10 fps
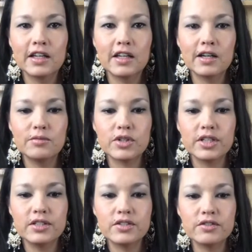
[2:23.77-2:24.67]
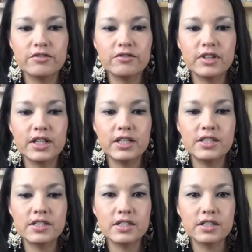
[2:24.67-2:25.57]
I'm trying to find
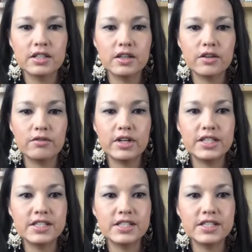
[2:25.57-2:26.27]
the right